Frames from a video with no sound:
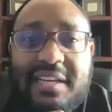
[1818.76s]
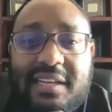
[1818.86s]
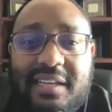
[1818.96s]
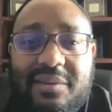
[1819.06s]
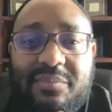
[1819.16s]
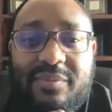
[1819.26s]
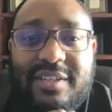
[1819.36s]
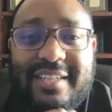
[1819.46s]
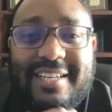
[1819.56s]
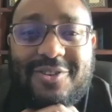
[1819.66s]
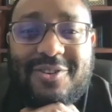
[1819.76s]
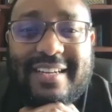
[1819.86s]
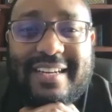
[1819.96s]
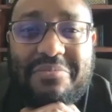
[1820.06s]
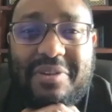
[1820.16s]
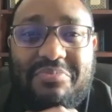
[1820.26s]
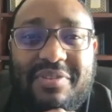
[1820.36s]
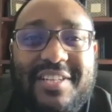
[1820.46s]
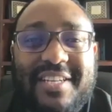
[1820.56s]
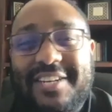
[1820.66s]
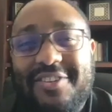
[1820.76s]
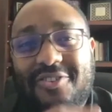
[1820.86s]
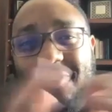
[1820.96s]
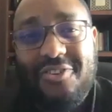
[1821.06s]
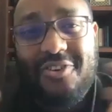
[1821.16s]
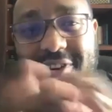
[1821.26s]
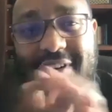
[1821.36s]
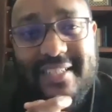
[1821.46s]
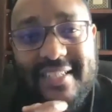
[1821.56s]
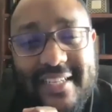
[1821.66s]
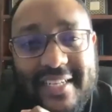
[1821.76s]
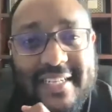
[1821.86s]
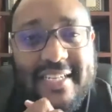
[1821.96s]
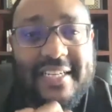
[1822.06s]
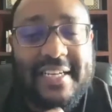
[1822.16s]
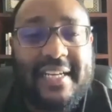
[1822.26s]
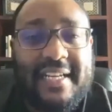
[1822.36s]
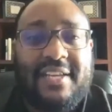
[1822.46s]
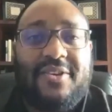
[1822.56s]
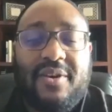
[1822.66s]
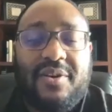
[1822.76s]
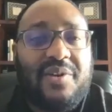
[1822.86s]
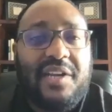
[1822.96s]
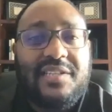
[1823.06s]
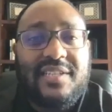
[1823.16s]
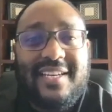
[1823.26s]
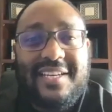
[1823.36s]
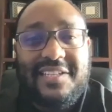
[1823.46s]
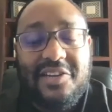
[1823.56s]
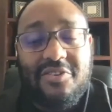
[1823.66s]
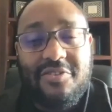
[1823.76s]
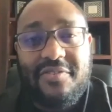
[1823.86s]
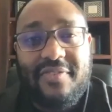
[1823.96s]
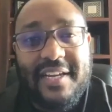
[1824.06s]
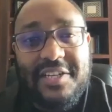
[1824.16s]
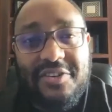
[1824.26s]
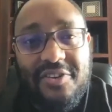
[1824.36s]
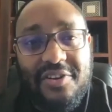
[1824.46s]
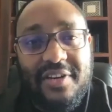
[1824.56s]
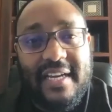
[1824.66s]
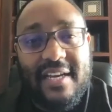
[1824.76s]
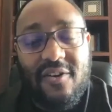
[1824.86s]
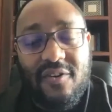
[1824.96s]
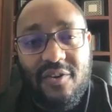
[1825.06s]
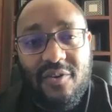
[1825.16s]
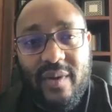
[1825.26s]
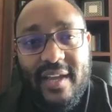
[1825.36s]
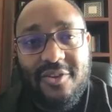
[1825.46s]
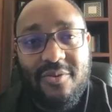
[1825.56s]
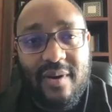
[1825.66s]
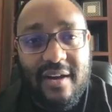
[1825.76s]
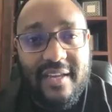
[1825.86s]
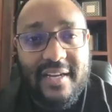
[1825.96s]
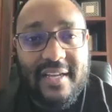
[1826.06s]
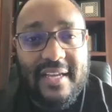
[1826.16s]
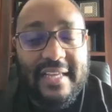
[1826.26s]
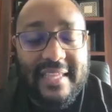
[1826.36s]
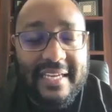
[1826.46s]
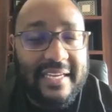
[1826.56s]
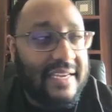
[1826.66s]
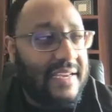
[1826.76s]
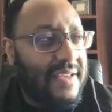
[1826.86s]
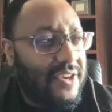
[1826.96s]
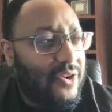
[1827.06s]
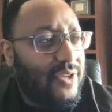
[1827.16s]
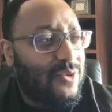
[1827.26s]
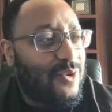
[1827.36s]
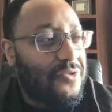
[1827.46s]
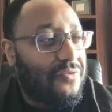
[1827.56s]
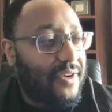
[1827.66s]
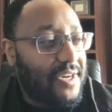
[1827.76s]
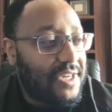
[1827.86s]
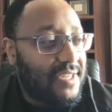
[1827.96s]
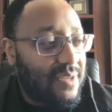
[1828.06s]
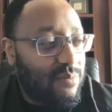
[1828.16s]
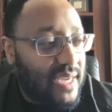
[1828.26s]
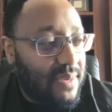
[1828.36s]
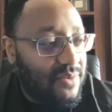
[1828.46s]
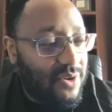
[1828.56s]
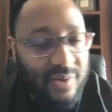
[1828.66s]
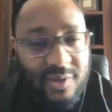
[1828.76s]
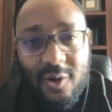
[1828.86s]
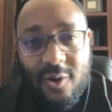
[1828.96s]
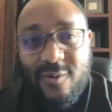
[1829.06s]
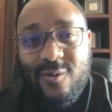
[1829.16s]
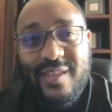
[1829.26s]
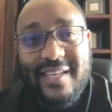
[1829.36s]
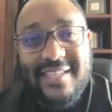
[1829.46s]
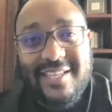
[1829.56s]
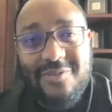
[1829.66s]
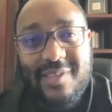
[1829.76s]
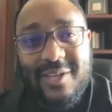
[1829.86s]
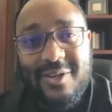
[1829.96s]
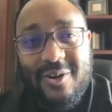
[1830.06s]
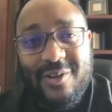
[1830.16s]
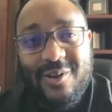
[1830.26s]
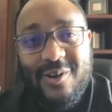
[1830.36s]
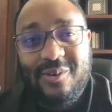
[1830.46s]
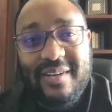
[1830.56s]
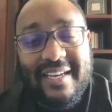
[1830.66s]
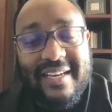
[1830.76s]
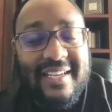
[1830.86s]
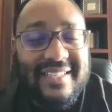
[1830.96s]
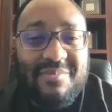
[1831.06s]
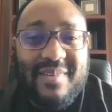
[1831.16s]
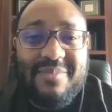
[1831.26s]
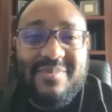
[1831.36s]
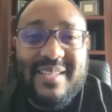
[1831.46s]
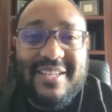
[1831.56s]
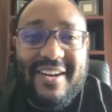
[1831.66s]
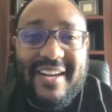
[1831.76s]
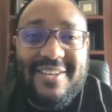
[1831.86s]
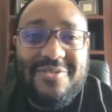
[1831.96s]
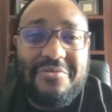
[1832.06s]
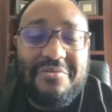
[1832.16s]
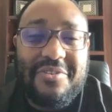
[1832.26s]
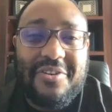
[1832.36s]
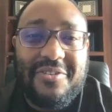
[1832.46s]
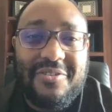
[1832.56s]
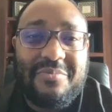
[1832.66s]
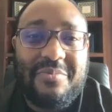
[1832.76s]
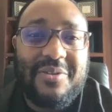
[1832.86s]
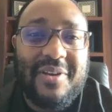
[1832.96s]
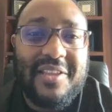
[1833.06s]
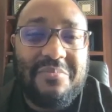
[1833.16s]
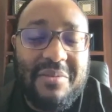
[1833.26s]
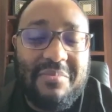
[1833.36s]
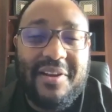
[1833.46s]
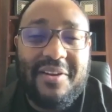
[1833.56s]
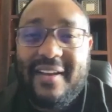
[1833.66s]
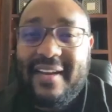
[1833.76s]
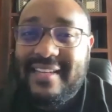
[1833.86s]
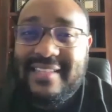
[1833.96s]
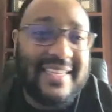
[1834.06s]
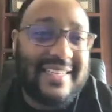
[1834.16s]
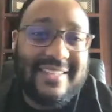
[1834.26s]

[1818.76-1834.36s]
I appreciate your time. I appreciate your honesty, and it really is a good reflection on where you are. And I think it's always refreshing sometimes. When you go through things and you think you're on your own. Sometimes it's great to to speak to other people and realize that